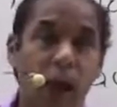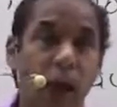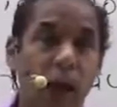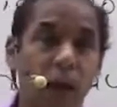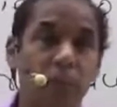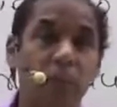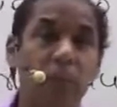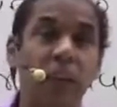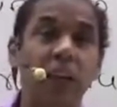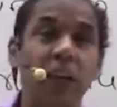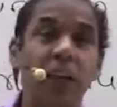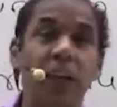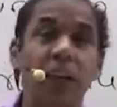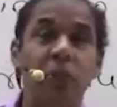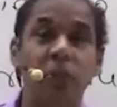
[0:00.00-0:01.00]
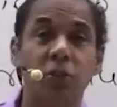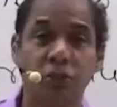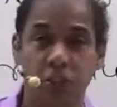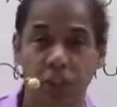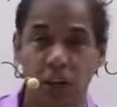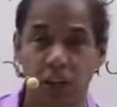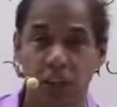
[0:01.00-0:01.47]
I'm thinking to
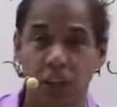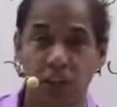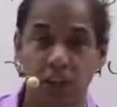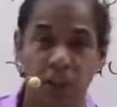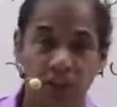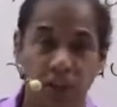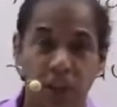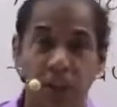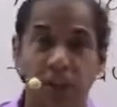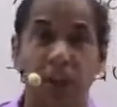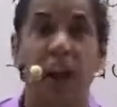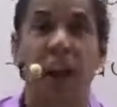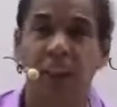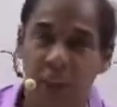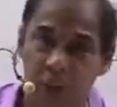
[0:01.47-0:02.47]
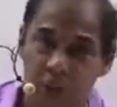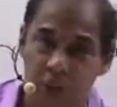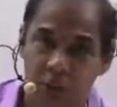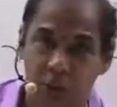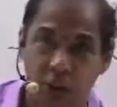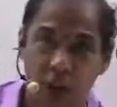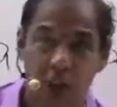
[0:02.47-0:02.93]
start. It means I'm planning to
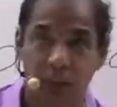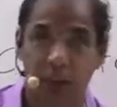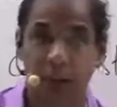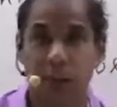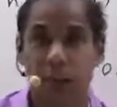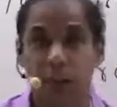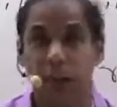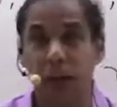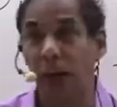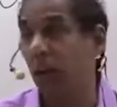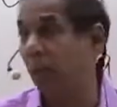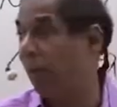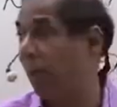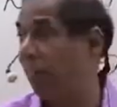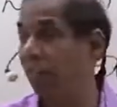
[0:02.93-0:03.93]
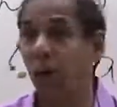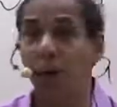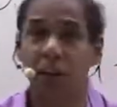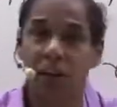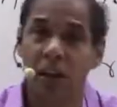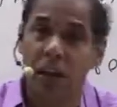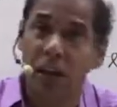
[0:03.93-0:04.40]
start, but I may
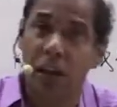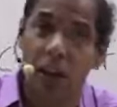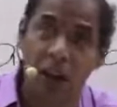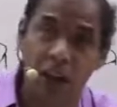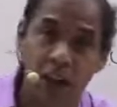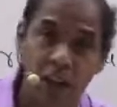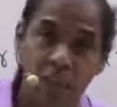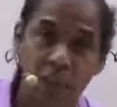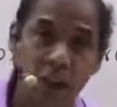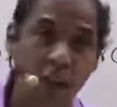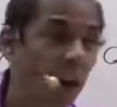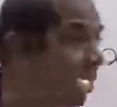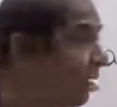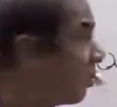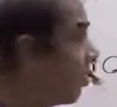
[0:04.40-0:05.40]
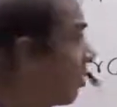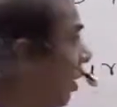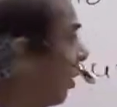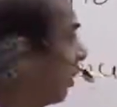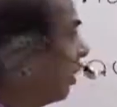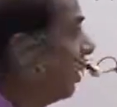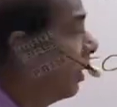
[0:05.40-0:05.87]
start or I may not
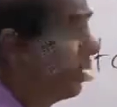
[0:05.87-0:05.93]
start.